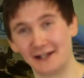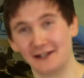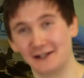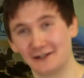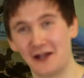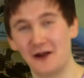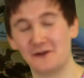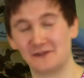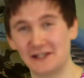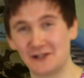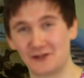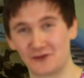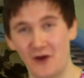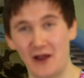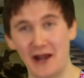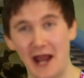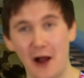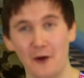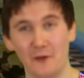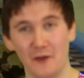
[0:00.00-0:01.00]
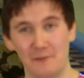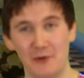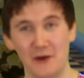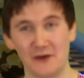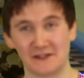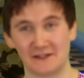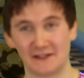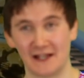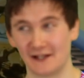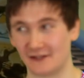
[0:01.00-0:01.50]
goes in to try and help the
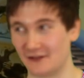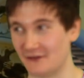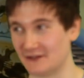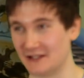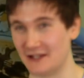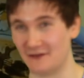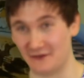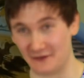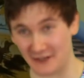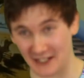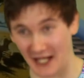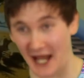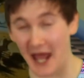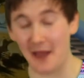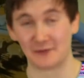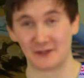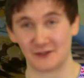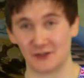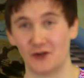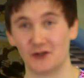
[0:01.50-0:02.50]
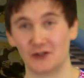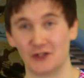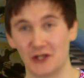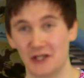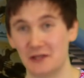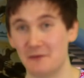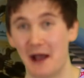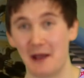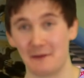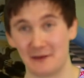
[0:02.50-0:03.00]
person inside. So obviously, if it collapses on you,
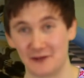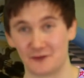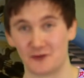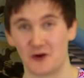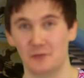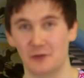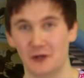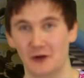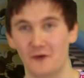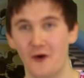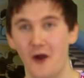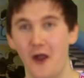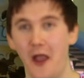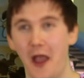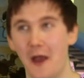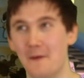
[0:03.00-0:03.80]
you might be in trouble.